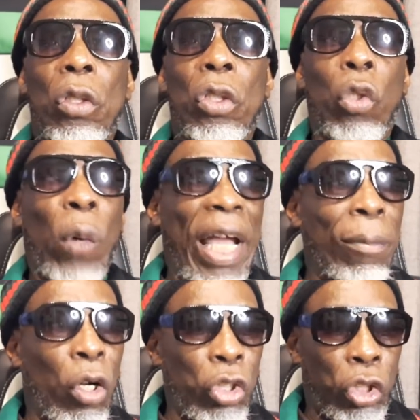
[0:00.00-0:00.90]
the Wild
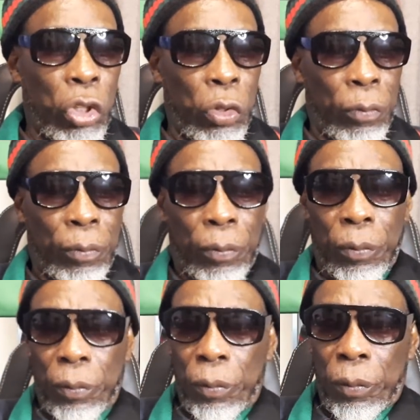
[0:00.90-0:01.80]
Bunch,
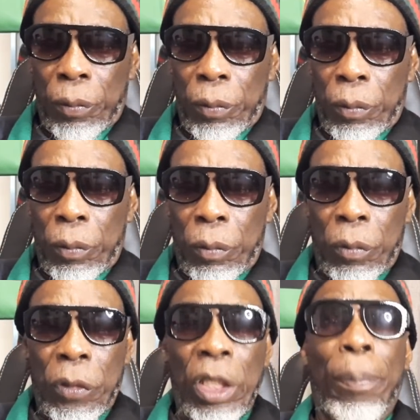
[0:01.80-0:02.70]
the